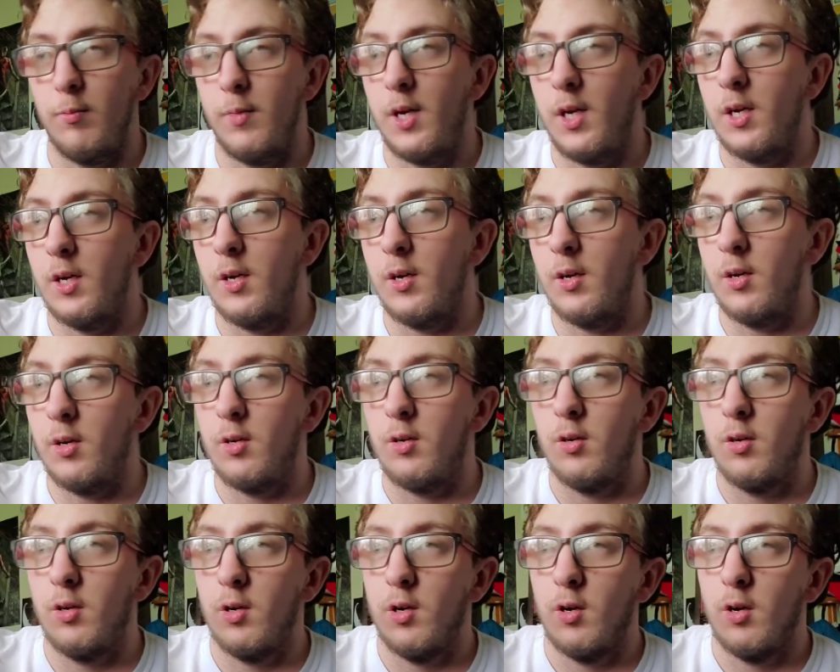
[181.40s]
Man
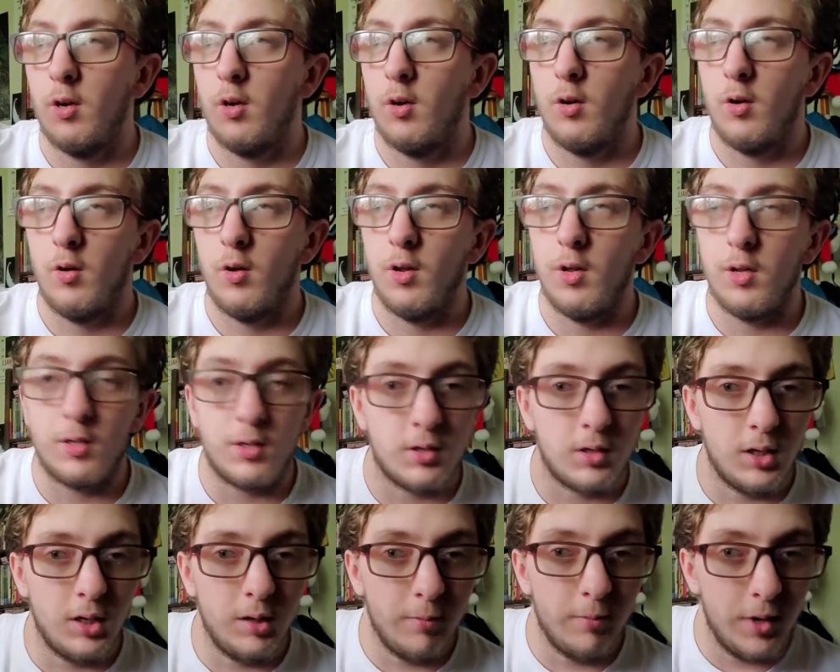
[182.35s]

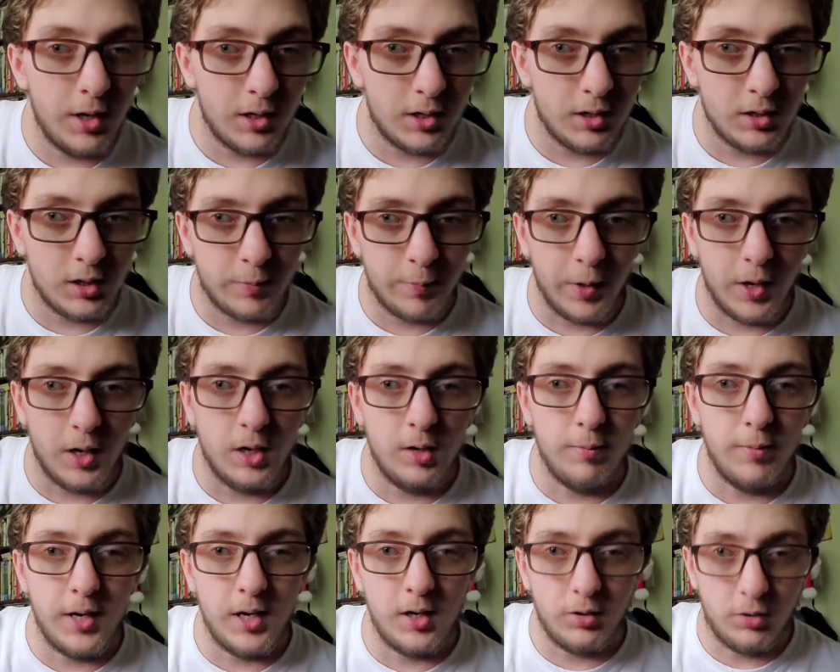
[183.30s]
that's the amazing Spider
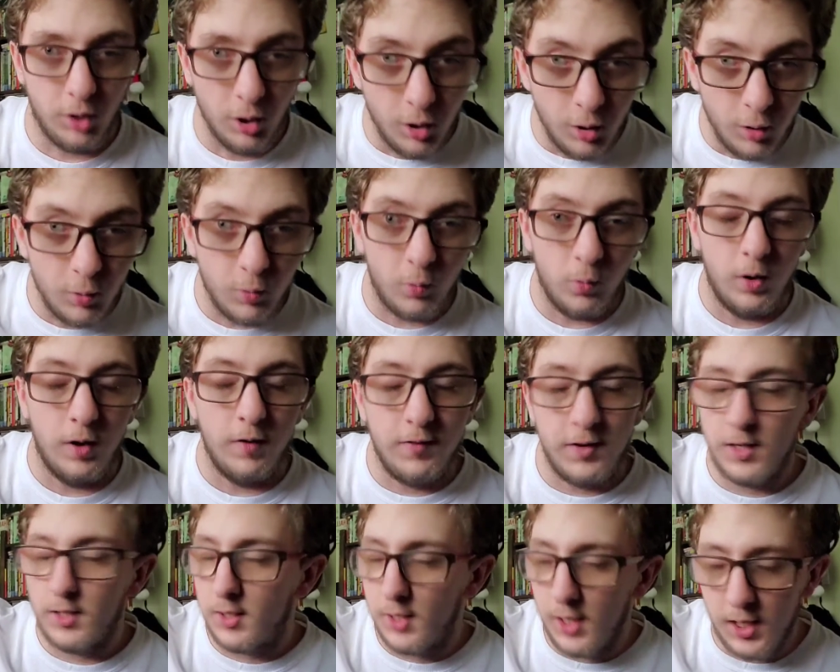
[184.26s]
Man two. Have
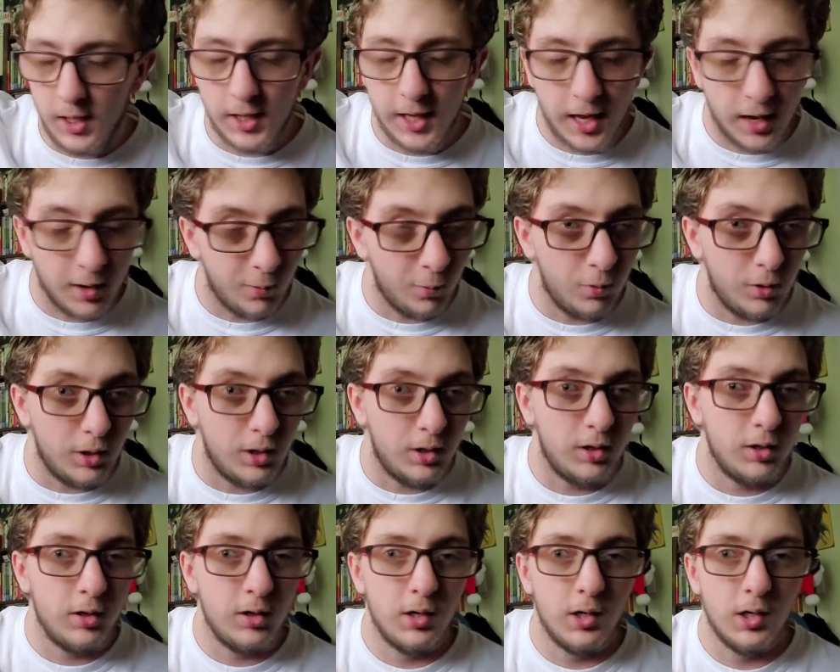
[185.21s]
you seen that
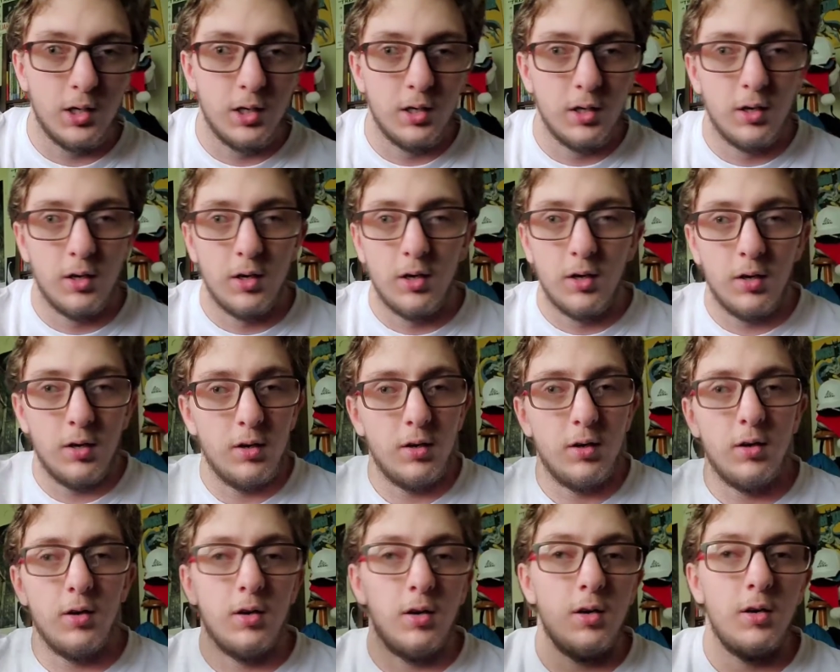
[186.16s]
one?
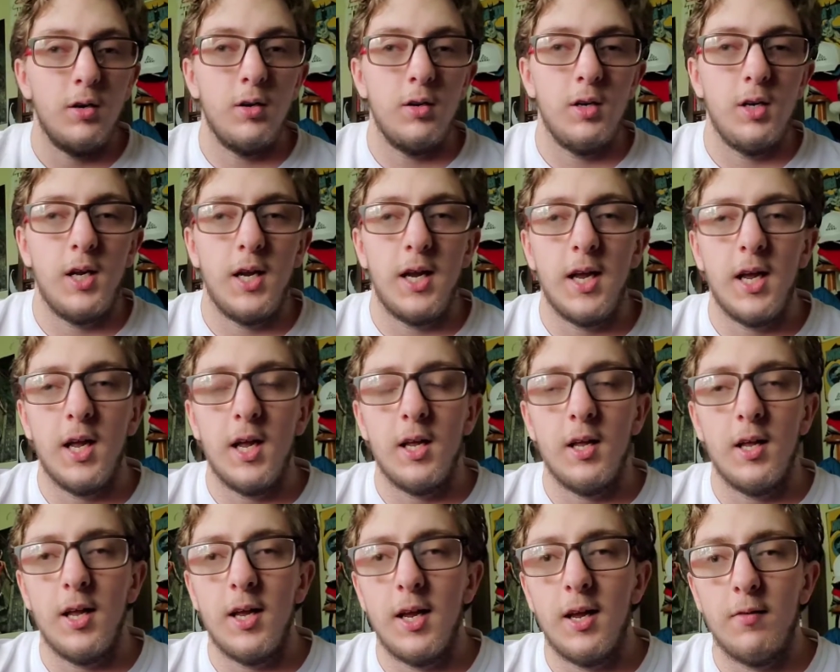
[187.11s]
Yeah,
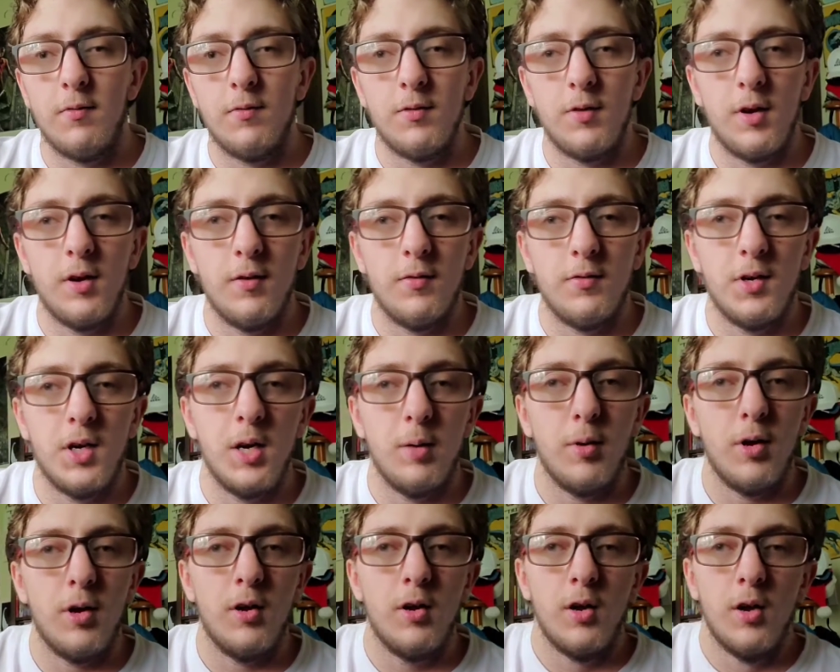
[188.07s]
I have, I have
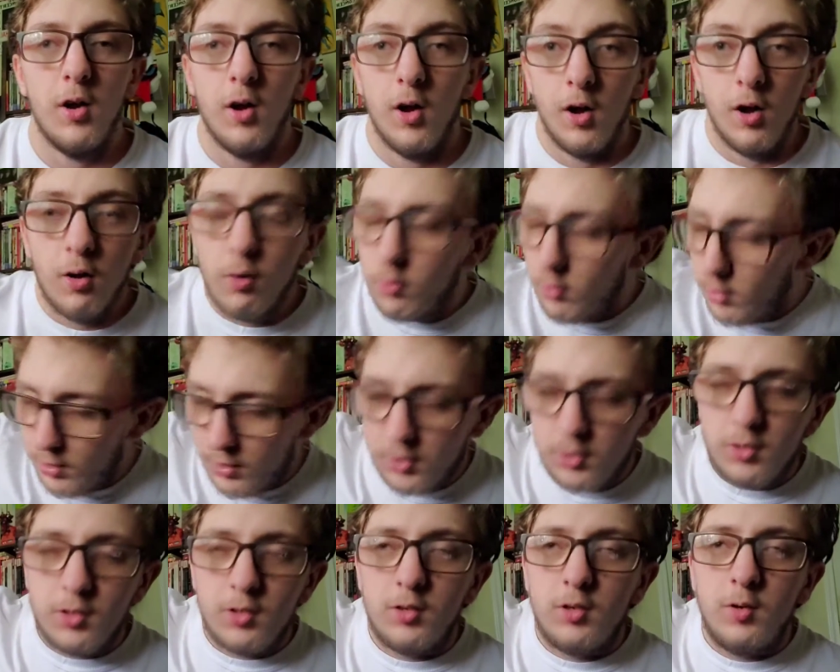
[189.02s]
grandma. Oh, let's
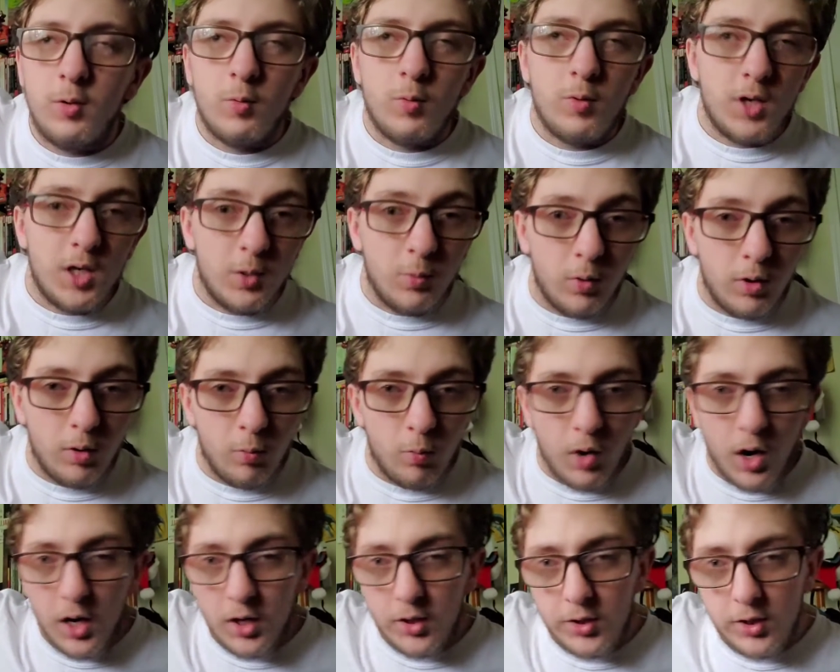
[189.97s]
you, you want to
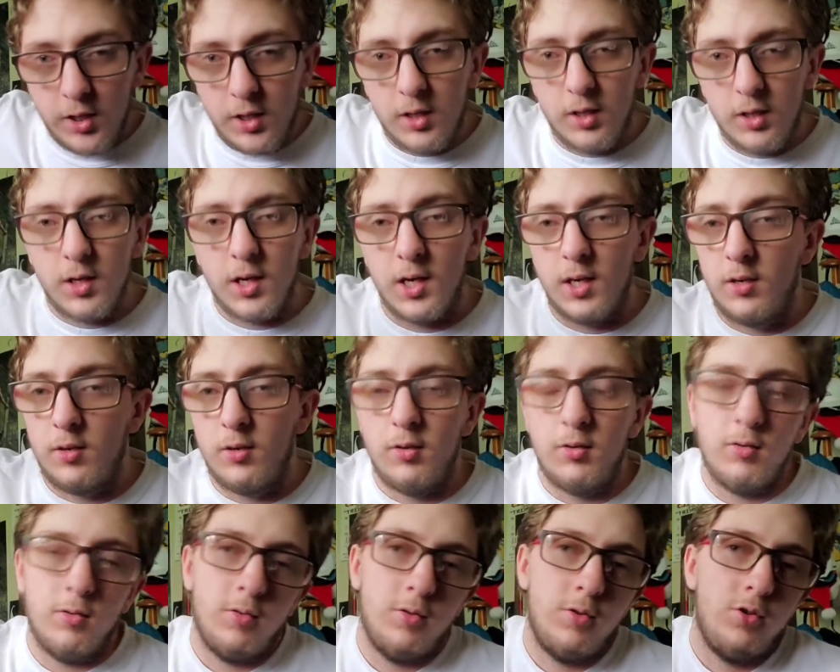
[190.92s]
watch it?
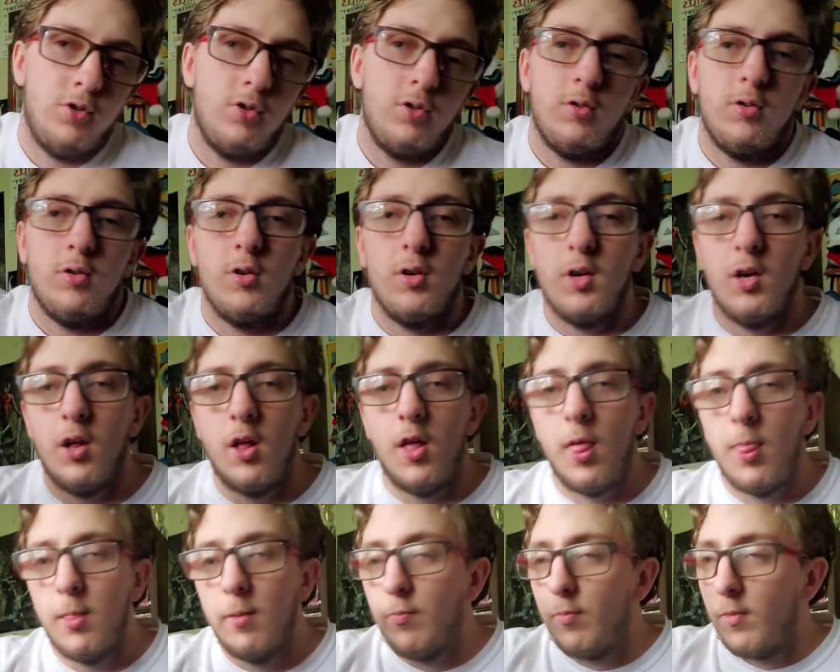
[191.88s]
Sure.
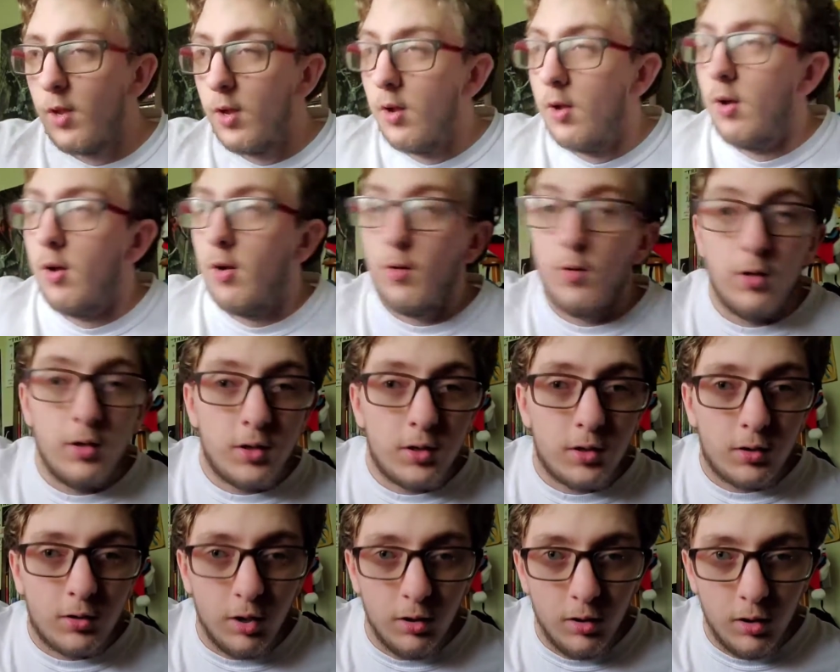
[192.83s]
Oh,
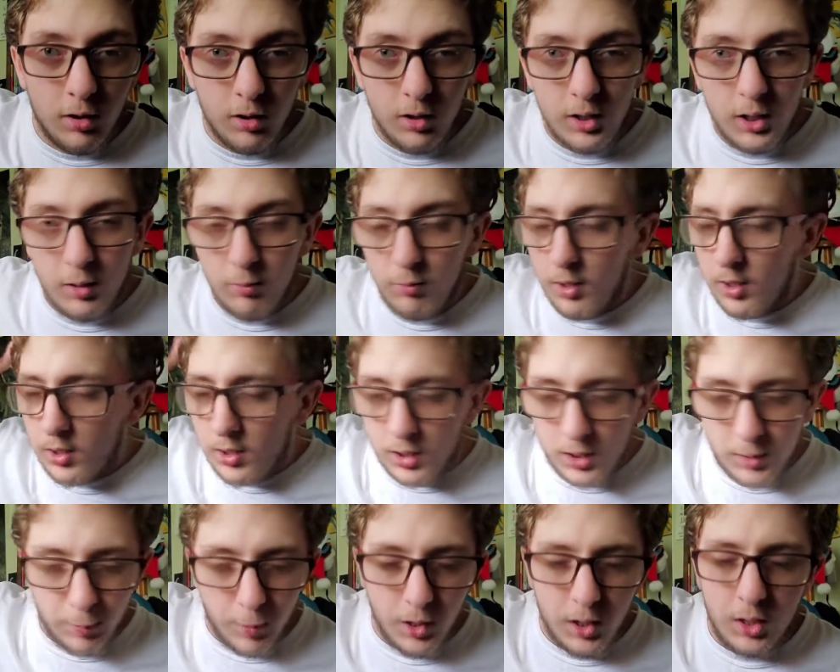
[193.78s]
let's turn on The
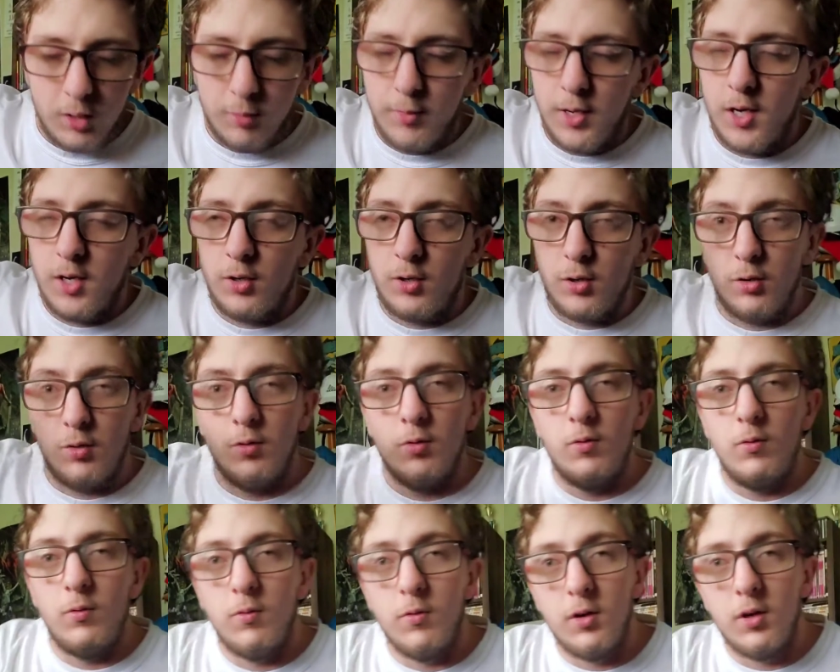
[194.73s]
Amazing Spider-Man
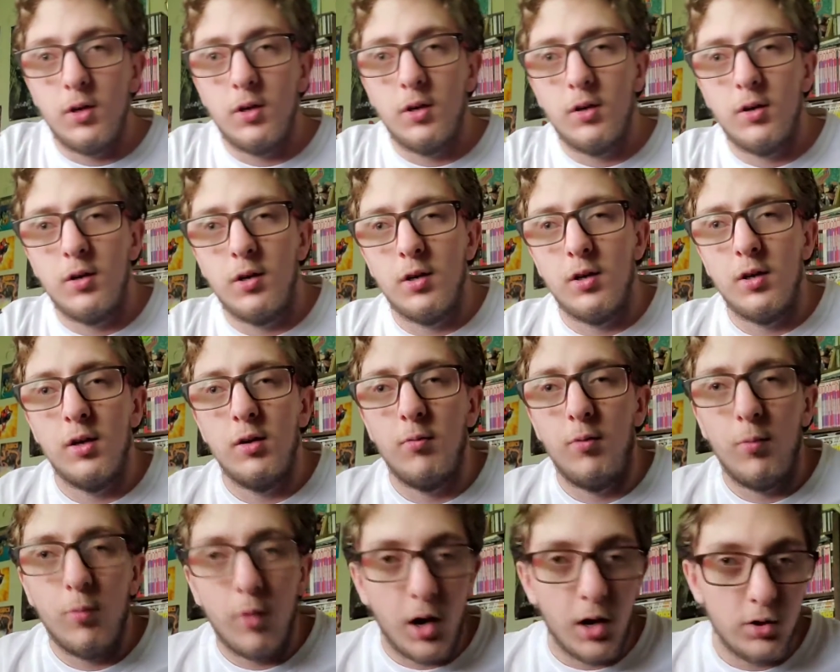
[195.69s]
2. And then
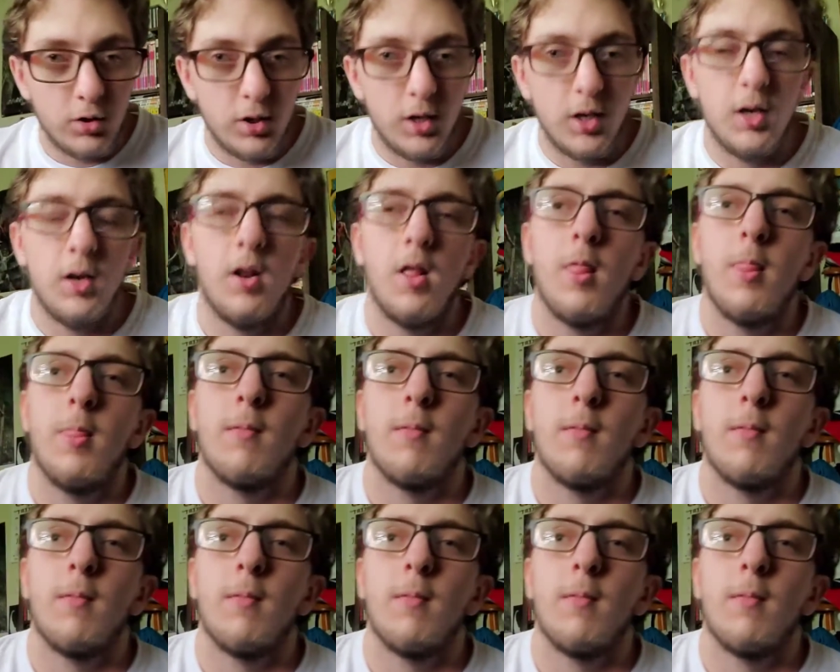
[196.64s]
we watched it.